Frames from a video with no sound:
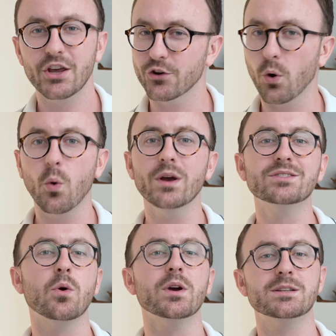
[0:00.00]
You're
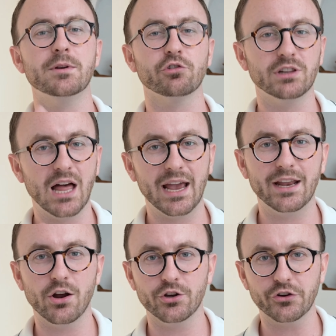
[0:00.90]
always going to be
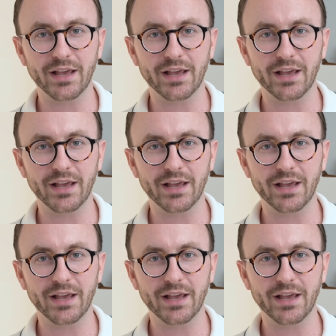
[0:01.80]
relying on your